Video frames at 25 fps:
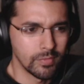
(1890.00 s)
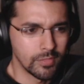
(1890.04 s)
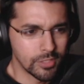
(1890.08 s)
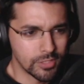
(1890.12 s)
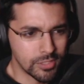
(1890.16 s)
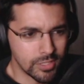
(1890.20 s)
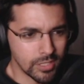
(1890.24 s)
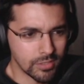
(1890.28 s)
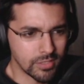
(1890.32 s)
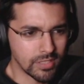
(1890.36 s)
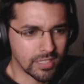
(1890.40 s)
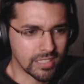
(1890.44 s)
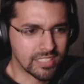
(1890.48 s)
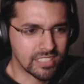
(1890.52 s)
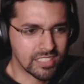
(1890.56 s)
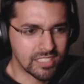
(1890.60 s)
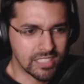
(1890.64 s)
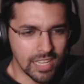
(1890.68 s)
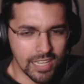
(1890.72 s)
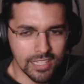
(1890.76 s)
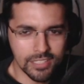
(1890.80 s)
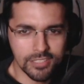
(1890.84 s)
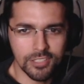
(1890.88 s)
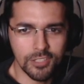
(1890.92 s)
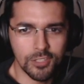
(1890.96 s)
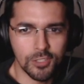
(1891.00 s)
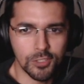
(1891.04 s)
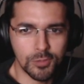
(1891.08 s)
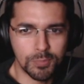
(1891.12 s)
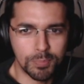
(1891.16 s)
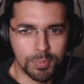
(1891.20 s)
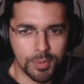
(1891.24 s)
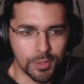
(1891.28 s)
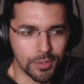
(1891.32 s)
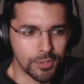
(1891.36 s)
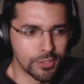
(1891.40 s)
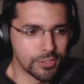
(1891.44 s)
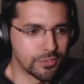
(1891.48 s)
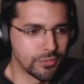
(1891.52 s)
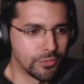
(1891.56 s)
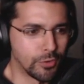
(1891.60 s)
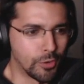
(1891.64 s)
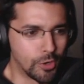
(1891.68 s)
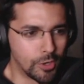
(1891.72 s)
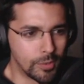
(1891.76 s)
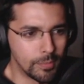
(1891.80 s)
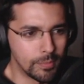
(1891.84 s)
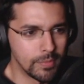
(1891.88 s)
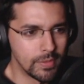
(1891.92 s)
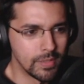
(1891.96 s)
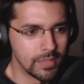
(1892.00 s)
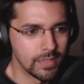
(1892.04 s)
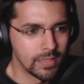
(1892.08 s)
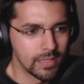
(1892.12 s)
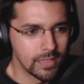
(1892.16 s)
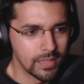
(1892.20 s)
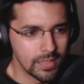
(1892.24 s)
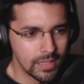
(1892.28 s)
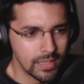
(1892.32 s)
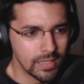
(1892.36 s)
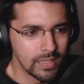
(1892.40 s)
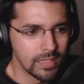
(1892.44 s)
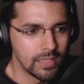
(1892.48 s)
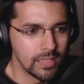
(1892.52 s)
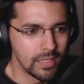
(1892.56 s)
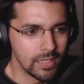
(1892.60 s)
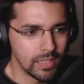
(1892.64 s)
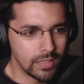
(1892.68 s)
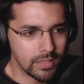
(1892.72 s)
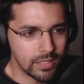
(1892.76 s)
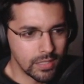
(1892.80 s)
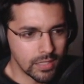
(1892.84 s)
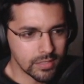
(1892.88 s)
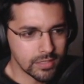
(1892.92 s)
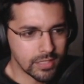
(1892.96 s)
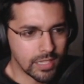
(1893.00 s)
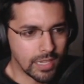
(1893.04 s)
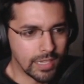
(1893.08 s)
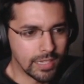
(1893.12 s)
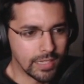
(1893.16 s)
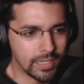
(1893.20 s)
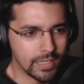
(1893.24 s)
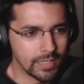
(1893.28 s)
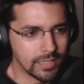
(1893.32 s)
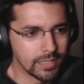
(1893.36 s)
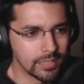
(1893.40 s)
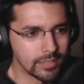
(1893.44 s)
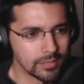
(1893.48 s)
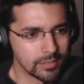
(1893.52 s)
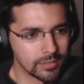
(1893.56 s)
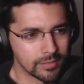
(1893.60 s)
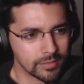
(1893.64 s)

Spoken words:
This song's like sax in its purest form. It does kinda.